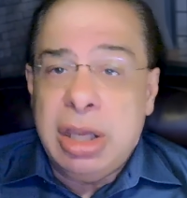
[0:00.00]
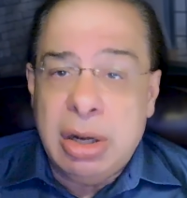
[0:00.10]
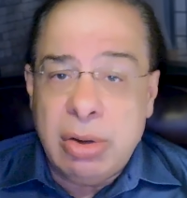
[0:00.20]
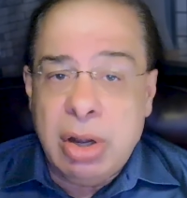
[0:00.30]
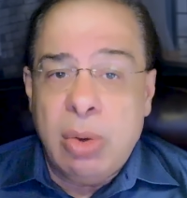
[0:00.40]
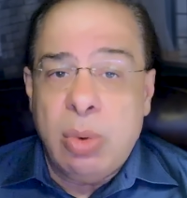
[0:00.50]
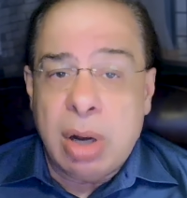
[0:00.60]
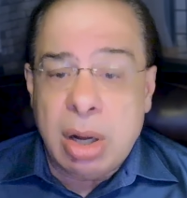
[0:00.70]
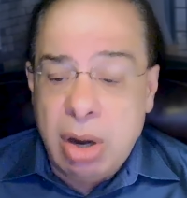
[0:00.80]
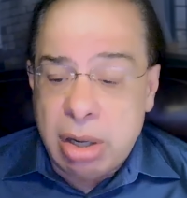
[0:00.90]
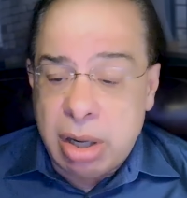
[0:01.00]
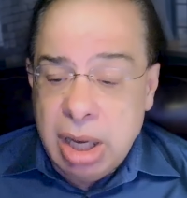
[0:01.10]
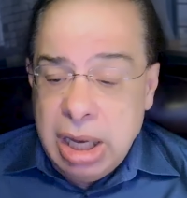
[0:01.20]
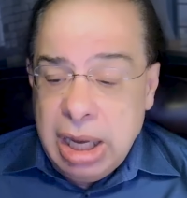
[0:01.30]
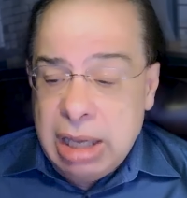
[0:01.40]
you know go work harder
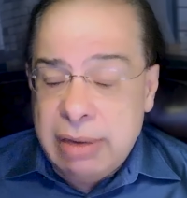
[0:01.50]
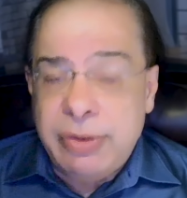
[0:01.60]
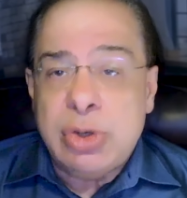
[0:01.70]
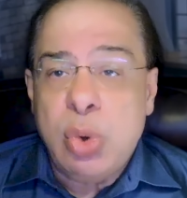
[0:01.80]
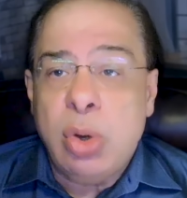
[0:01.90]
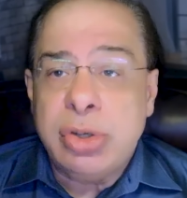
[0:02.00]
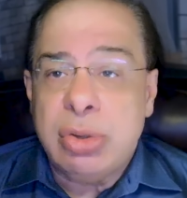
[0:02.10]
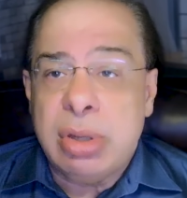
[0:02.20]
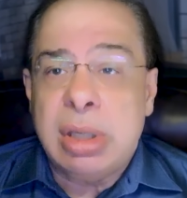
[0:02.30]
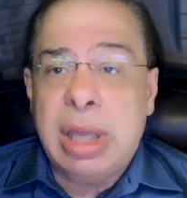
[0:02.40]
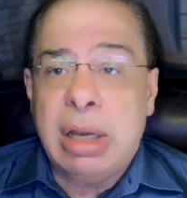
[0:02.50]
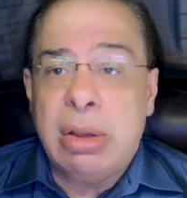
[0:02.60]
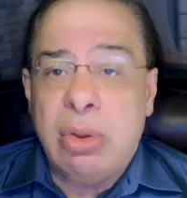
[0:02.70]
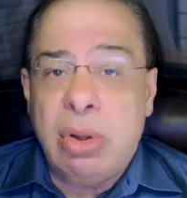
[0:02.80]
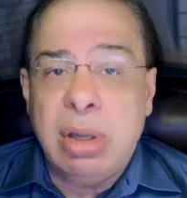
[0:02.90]
and if you torture the
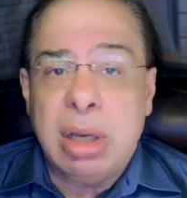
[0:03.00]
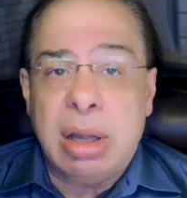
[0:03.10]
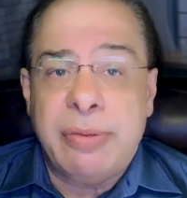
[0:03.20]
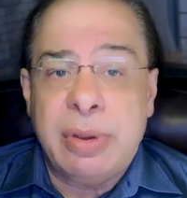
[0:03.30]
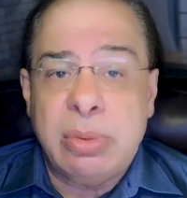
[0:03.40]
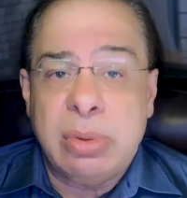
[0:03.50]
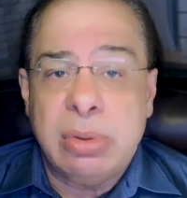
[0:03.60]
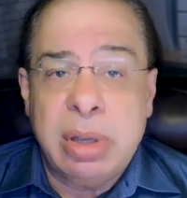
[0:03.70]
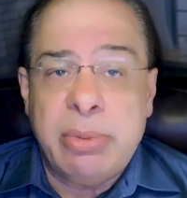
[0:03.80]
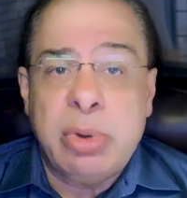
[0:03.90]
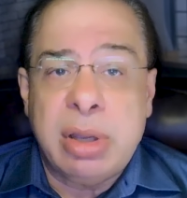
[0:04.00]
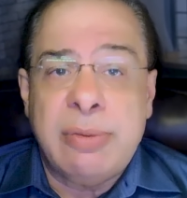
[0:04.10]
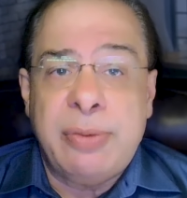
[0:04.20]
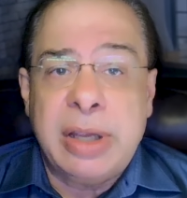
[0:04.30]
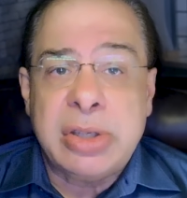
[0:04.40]
data long enough it will it will
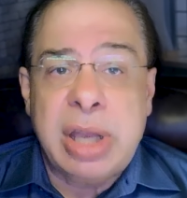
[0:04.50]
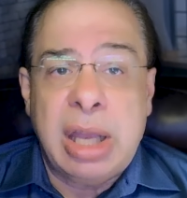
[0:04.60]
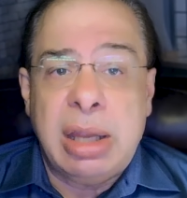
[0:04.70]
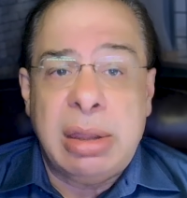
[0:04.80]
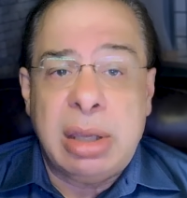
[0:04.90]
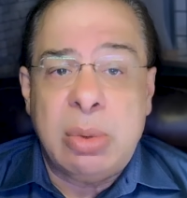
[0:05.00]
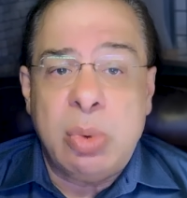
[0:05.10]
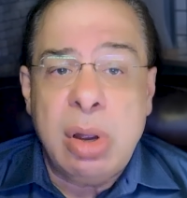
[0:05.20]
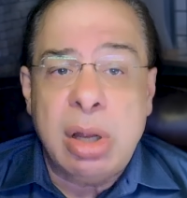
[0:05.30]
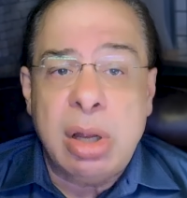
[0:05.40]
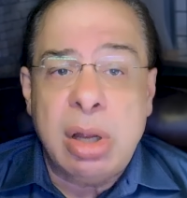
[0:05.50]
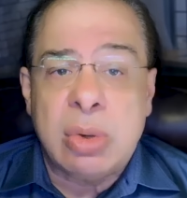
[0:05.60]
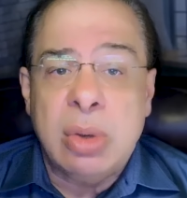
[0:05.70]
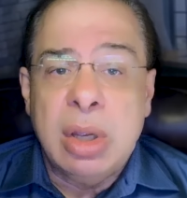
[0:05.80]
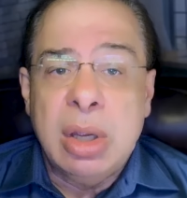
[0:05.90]
confess to anything you want
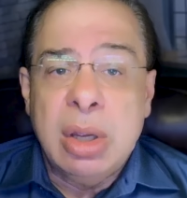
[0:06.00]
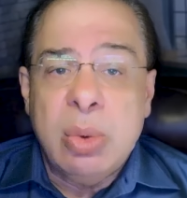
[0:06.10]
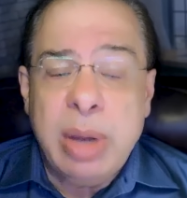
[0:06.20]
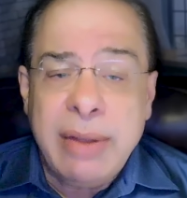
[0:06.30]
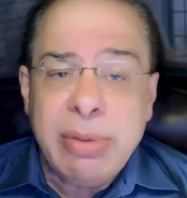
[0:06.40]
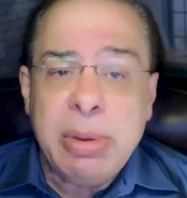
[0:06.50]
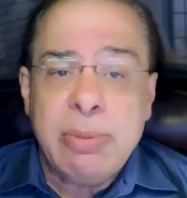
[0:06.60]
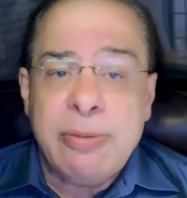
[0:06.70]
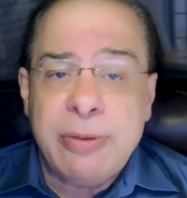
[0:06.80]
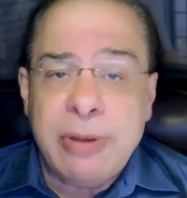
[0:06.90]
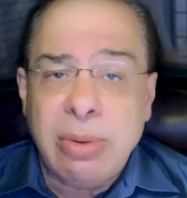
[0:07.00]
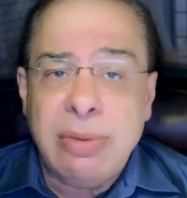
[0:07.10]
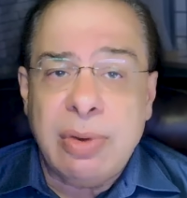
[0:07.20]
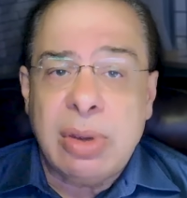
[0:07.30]
so we have to be very,